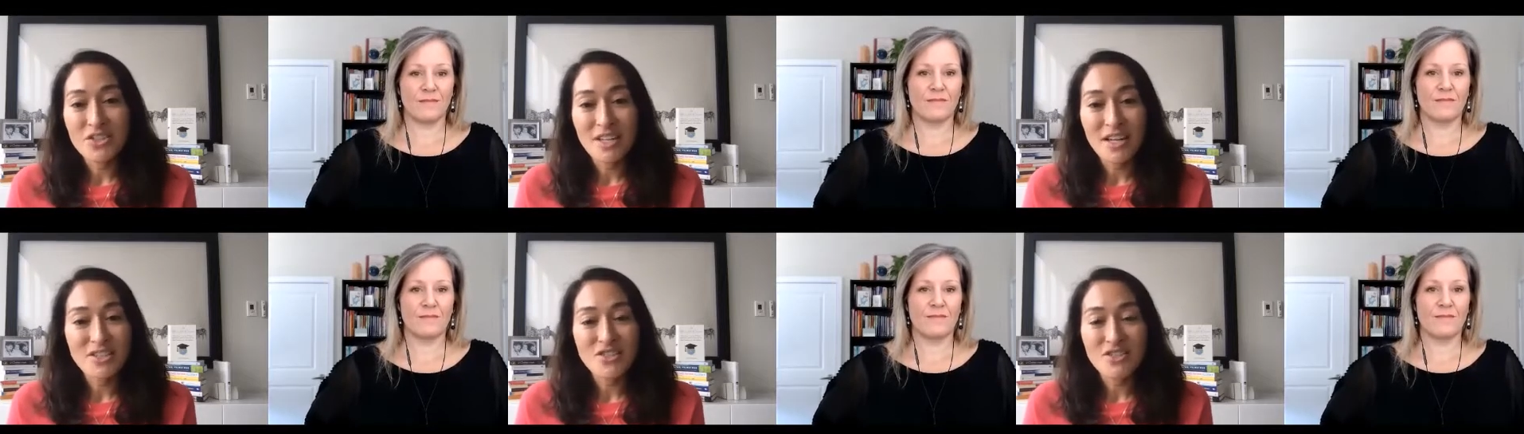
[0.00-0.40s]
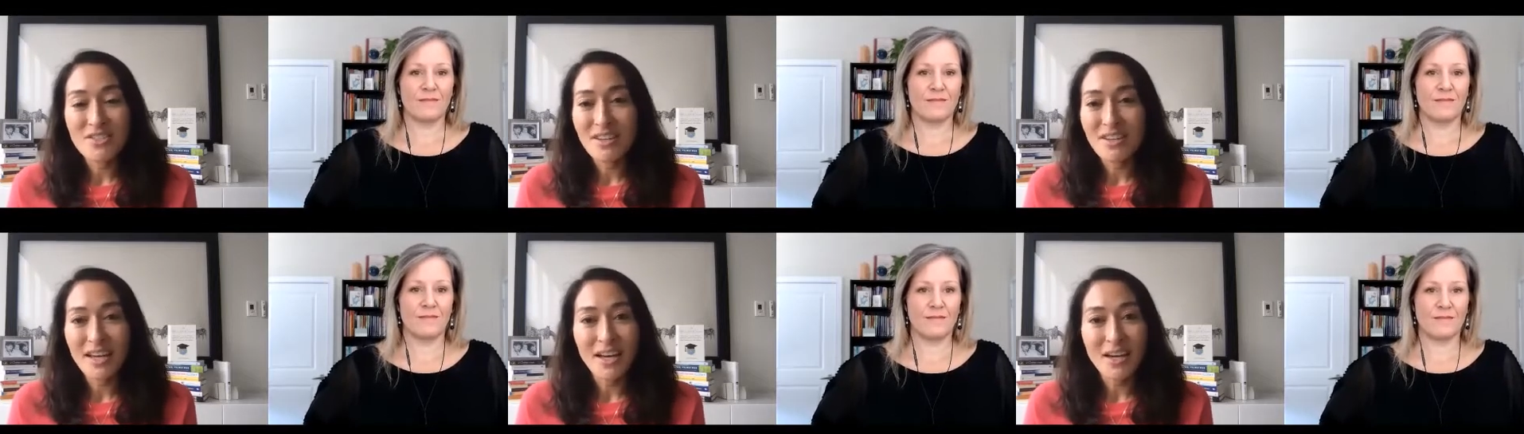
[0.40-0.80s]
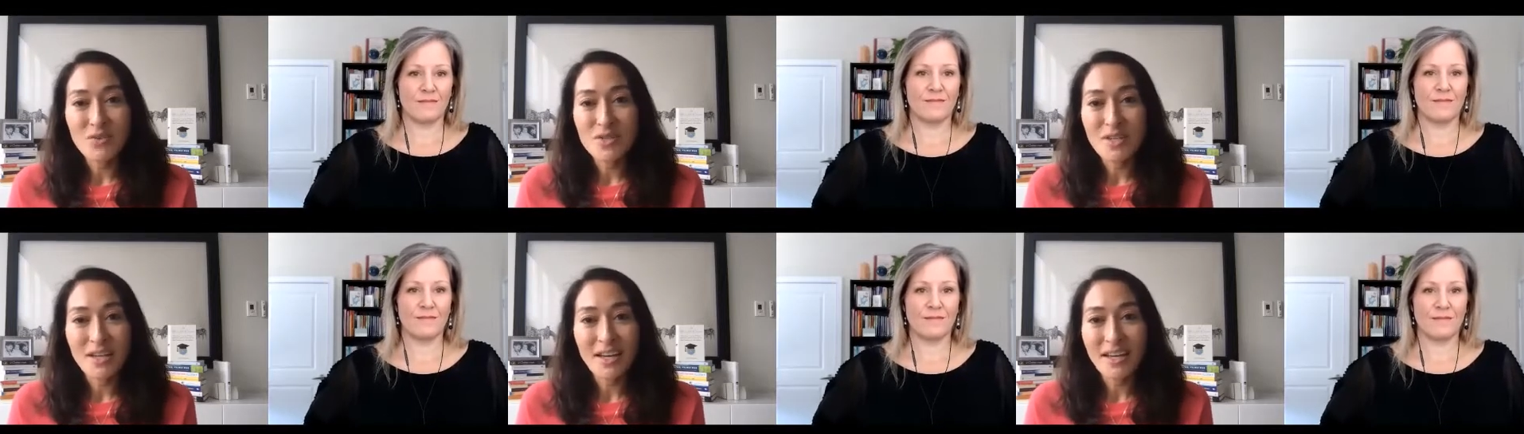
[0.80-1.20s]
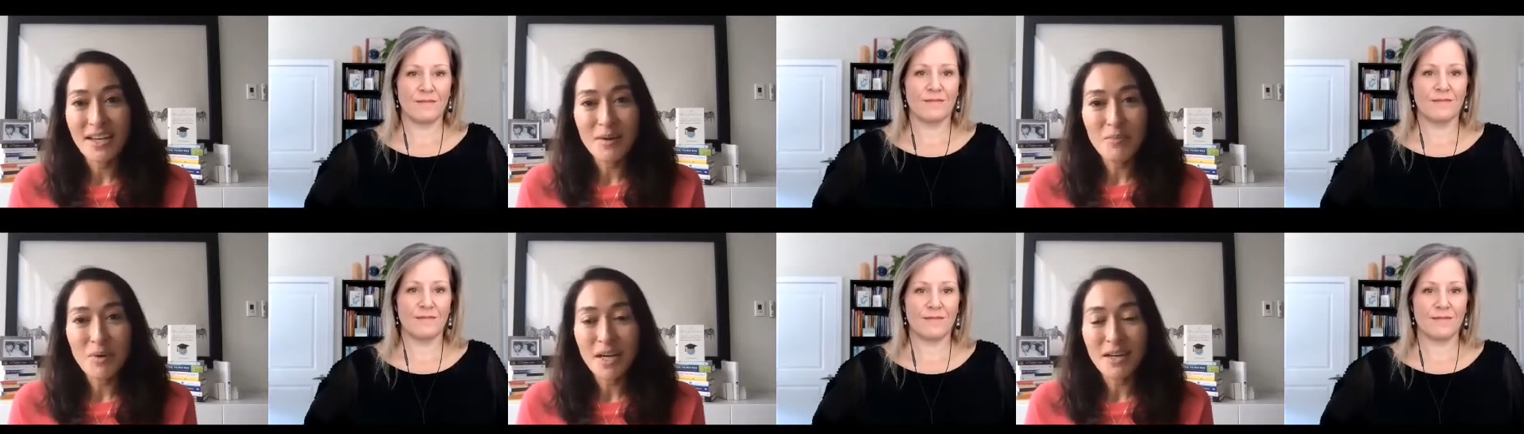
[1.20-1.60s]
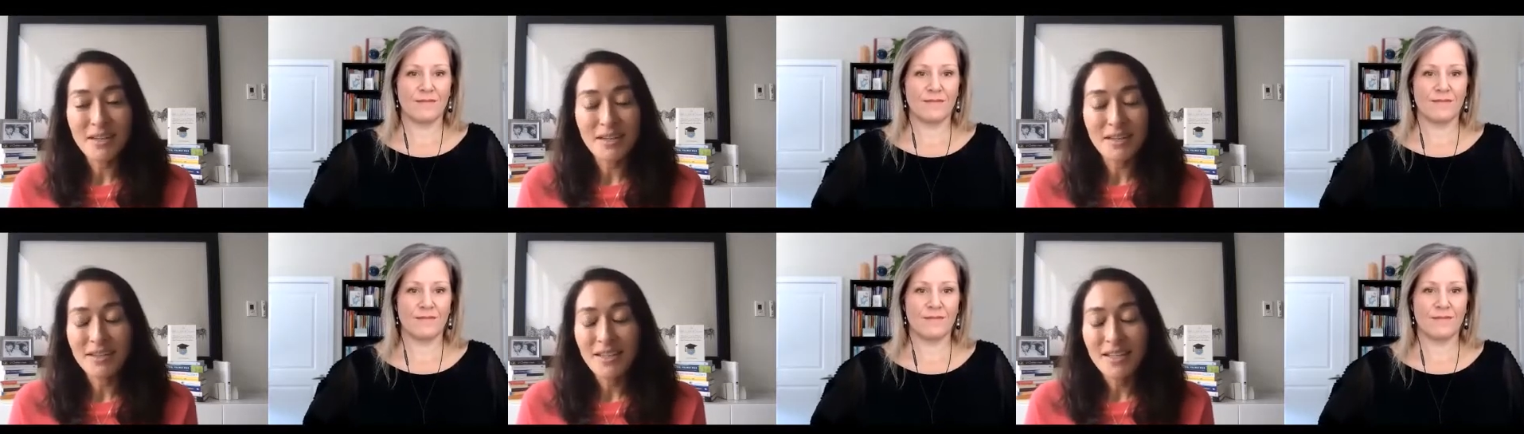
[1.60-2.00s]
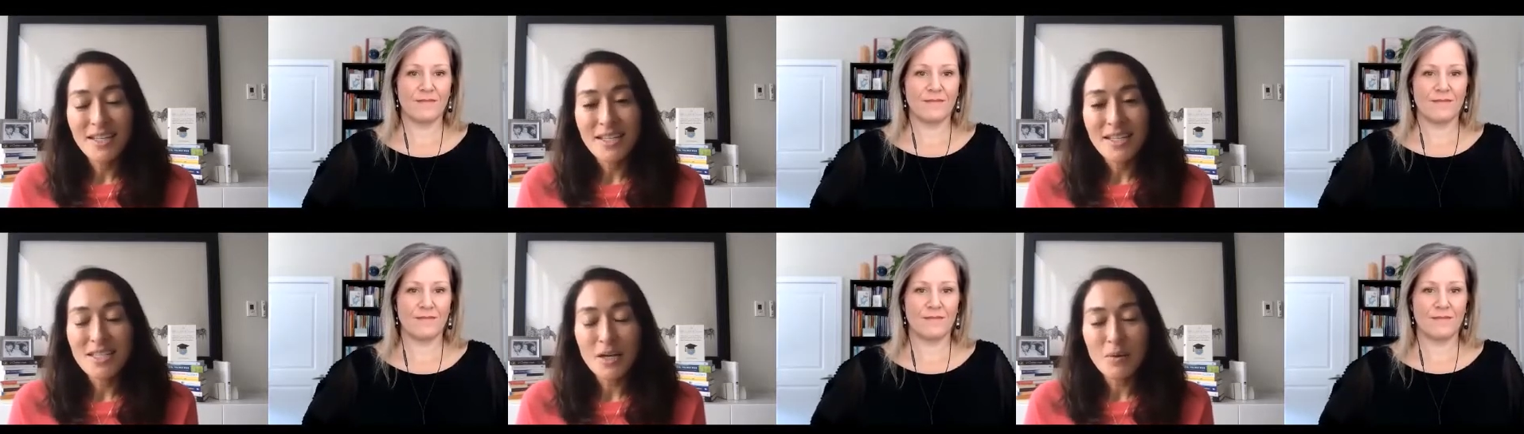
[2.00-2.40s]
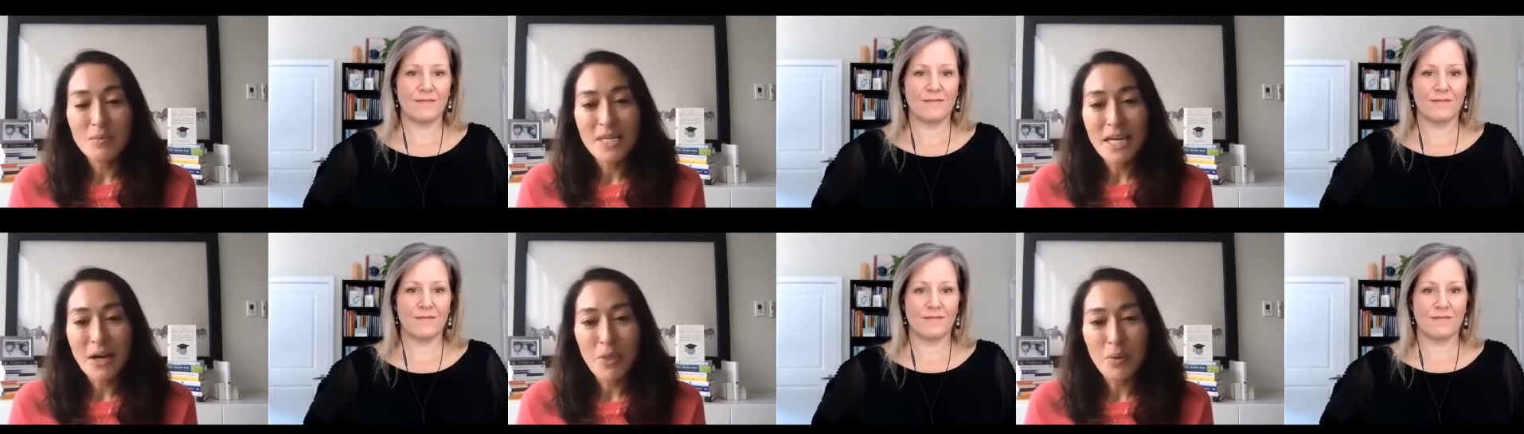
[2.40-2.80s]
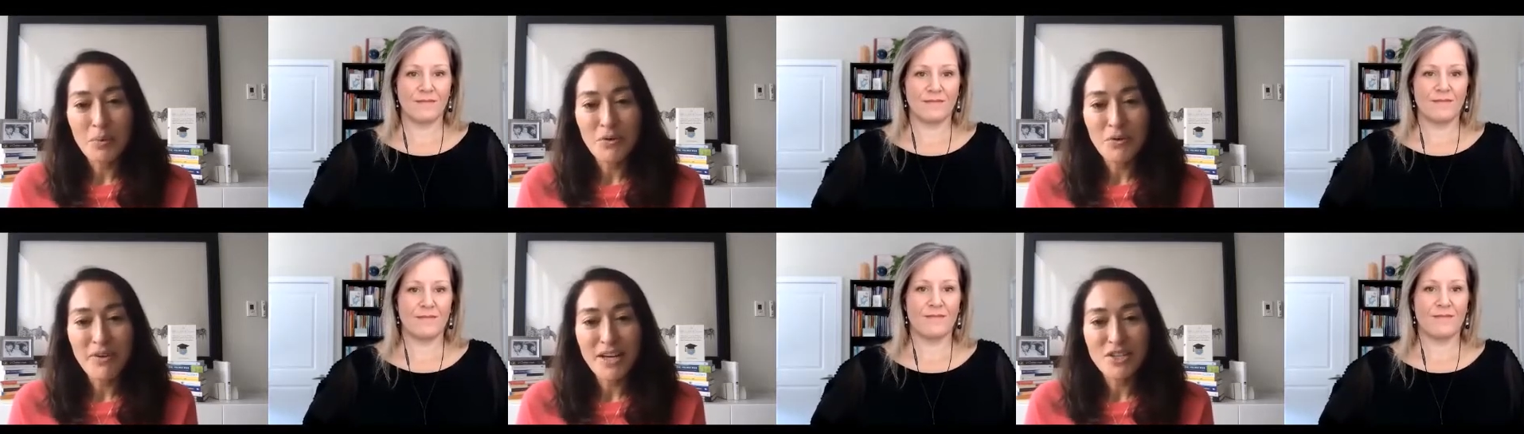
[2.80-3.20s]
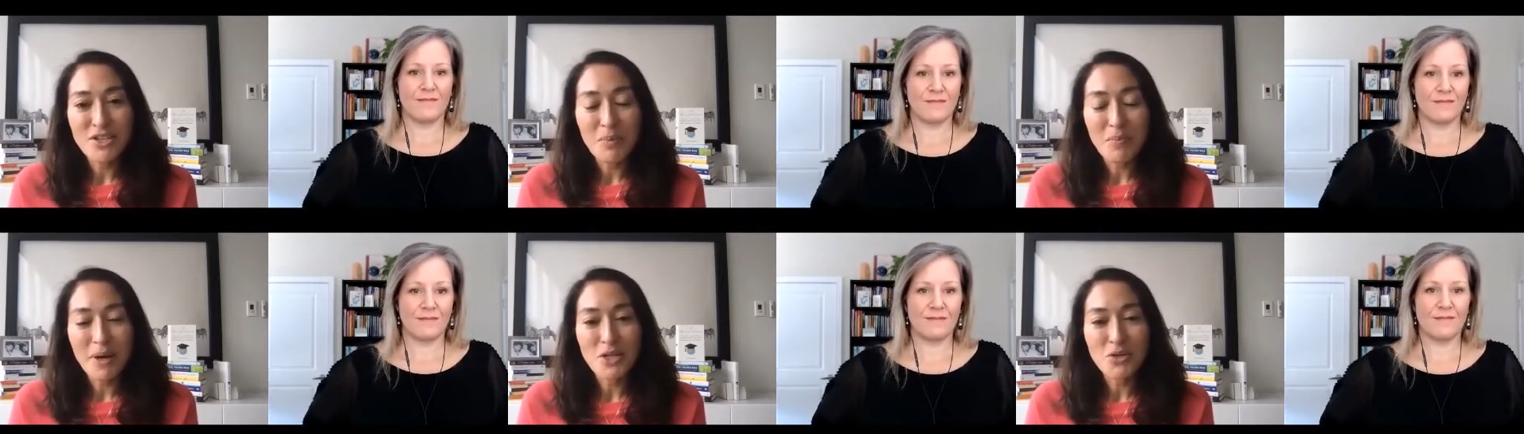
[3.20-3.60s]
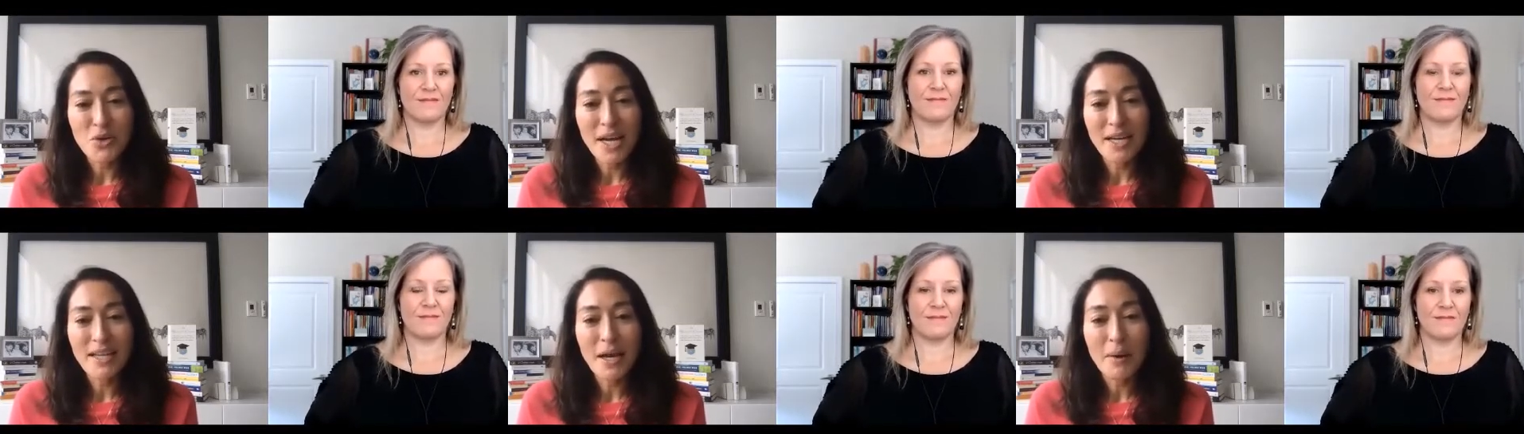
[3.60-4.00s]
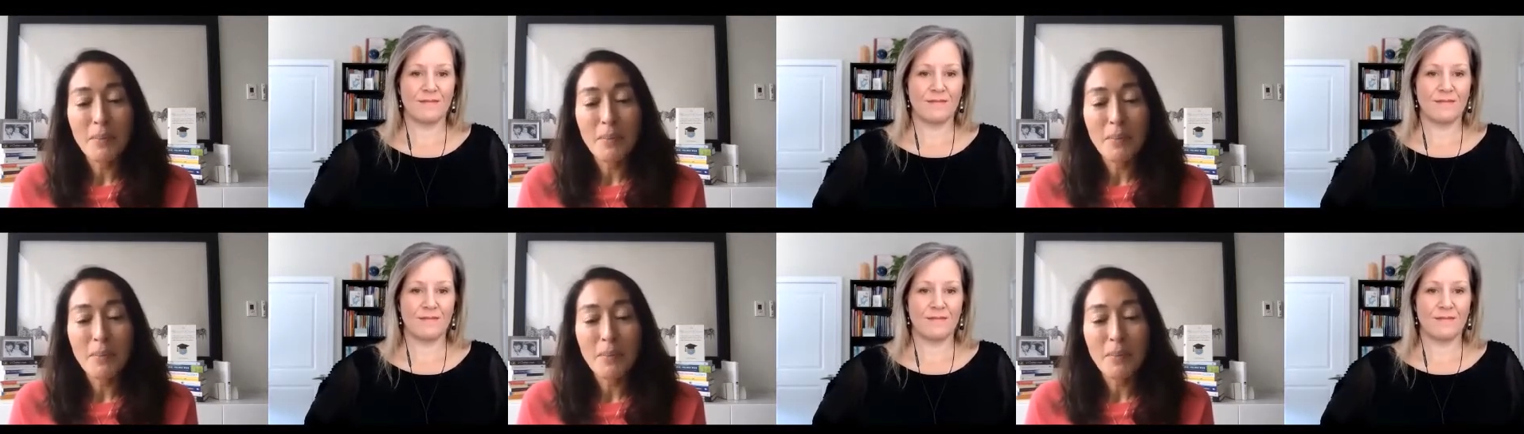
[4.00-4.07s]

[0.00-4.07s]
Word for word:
Speaker 1: And I just, I, I was like, I, I'm not going to dumb down the profession by trying that.